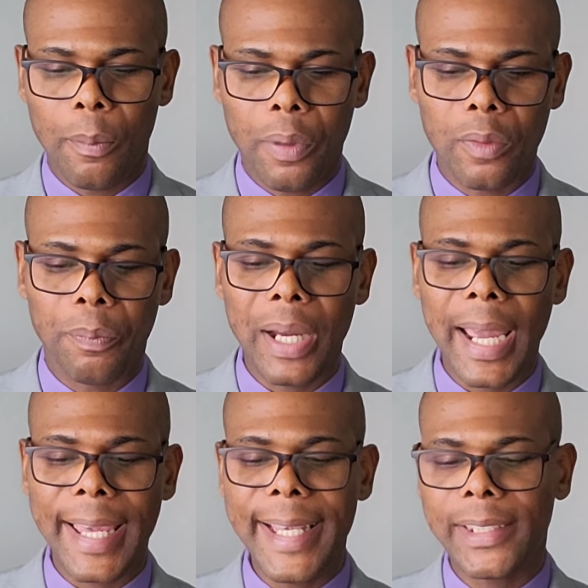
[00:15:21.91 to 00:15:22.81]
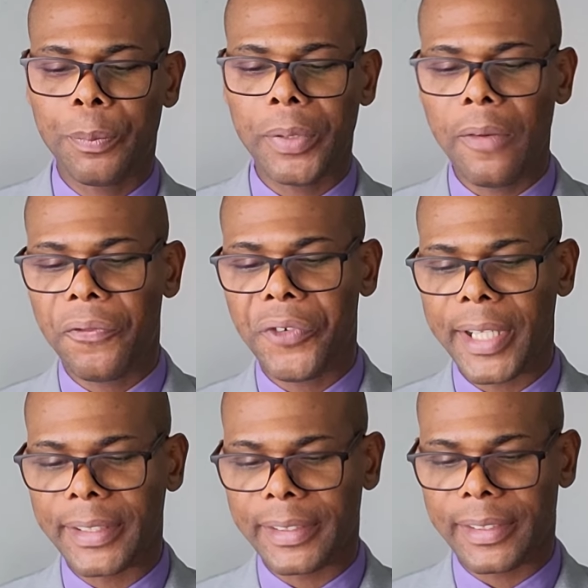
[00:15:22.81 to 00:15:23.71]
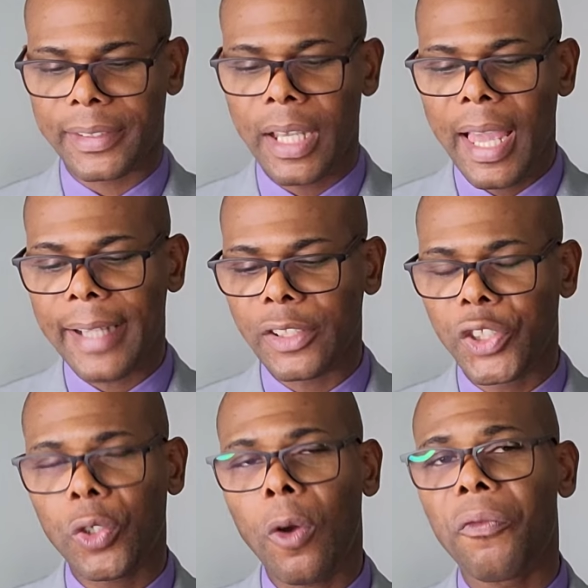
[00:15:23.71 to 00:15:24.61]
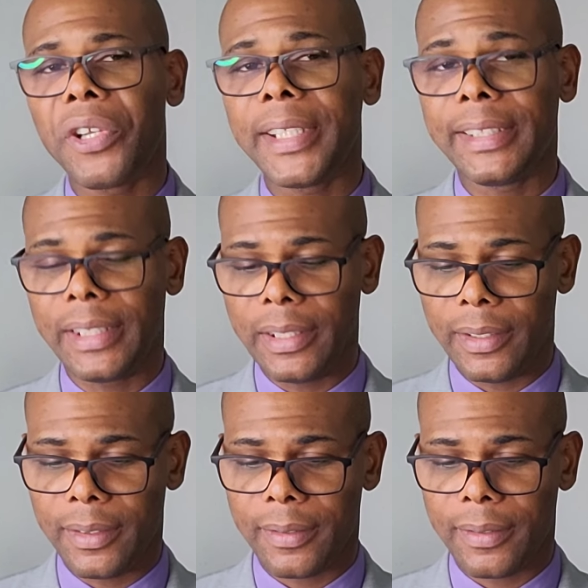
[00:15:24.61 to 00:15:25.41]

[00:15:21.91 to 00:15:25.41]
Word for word: but by his preference and sovereignty.